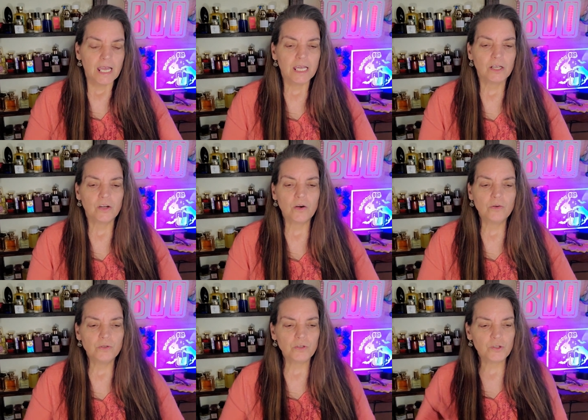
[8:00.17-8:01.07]
it
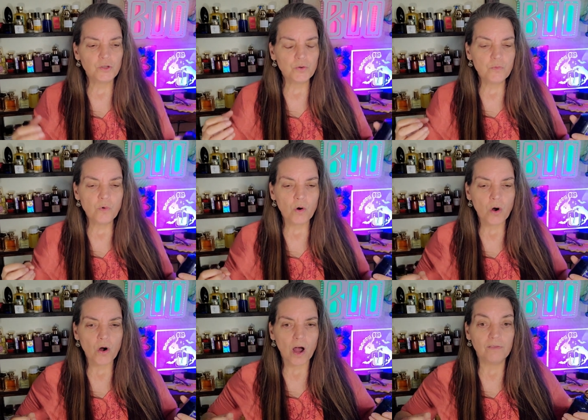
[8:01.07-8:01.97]
goes to
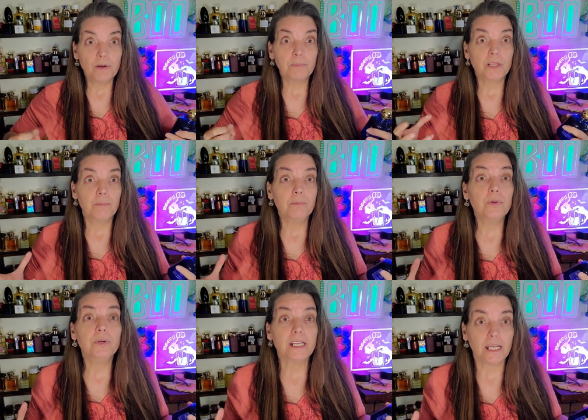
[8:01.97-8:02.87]
more of a plum
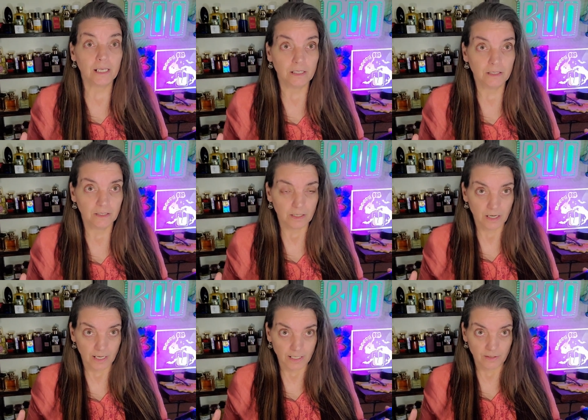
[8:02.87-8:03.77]
pudding
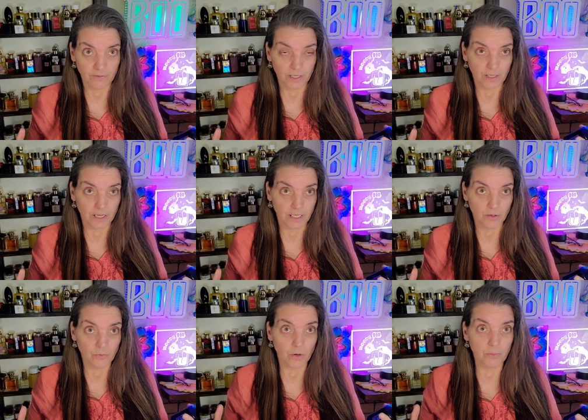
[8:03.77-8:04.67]
kind of a,
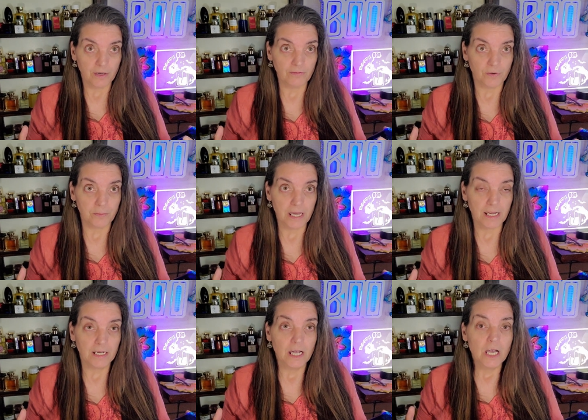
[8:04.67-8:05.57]
an aroma for
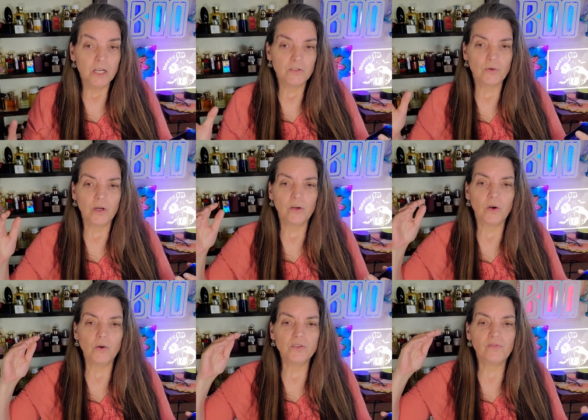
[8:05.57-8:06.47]
me. So it
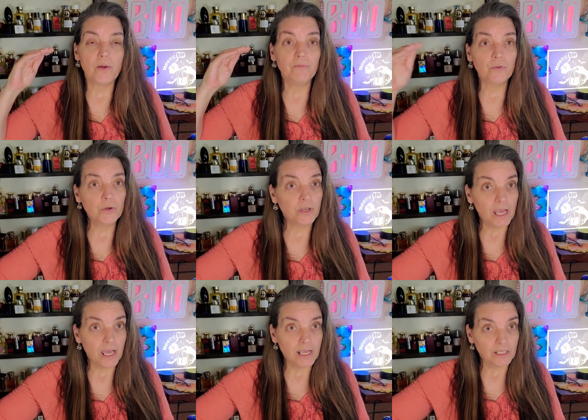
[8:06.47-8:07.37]
goes from
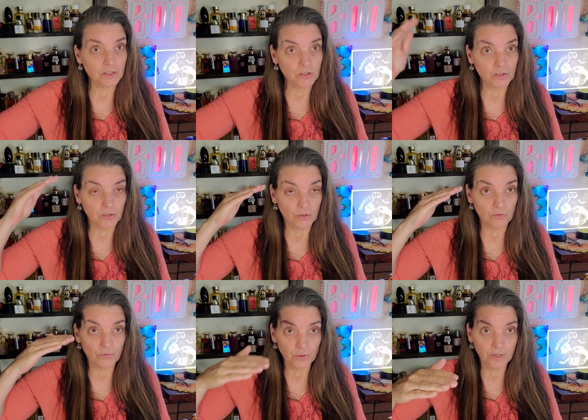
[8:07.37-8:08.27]
fruitcake
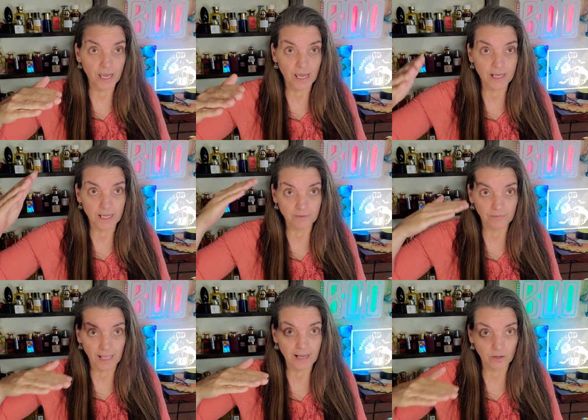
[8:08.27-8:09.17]
to fruitcake and
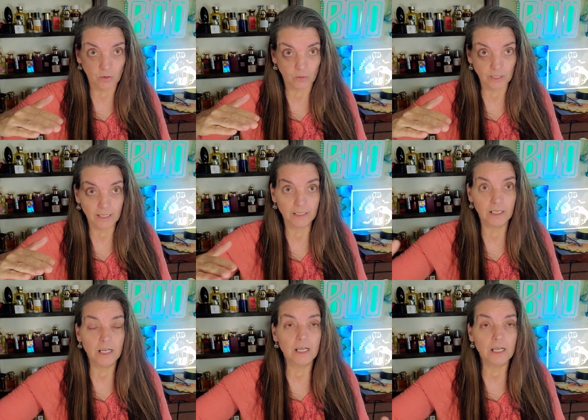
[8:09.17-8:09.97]
flat cola